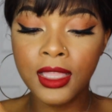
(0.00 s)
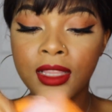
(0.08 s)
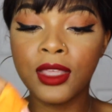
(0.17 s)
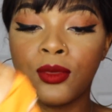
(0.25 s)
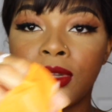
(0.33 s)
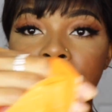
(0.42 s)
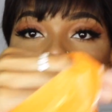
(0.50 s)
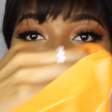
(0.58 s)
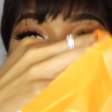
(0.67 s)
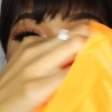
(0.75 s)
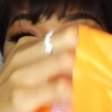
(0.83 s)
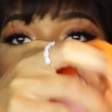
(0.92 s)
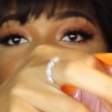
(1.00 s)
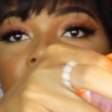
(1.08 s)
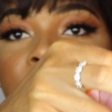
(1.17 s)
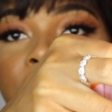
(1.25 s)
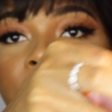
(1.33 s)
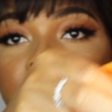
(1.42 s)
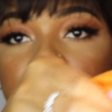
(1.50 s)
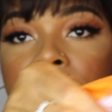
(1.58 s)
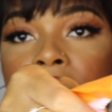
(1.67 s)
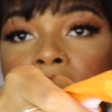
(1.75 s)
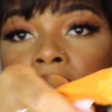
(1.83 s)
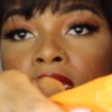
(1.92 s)
like, when I say it's a lot of things
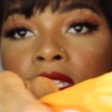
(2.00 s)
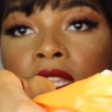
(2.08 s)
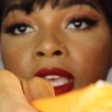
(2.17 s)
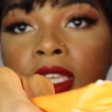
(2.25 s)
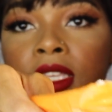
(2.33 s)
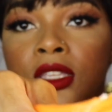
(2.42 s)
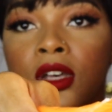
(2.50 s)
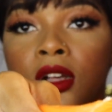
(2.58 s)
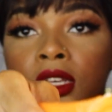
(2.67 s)
in here, like, y'all,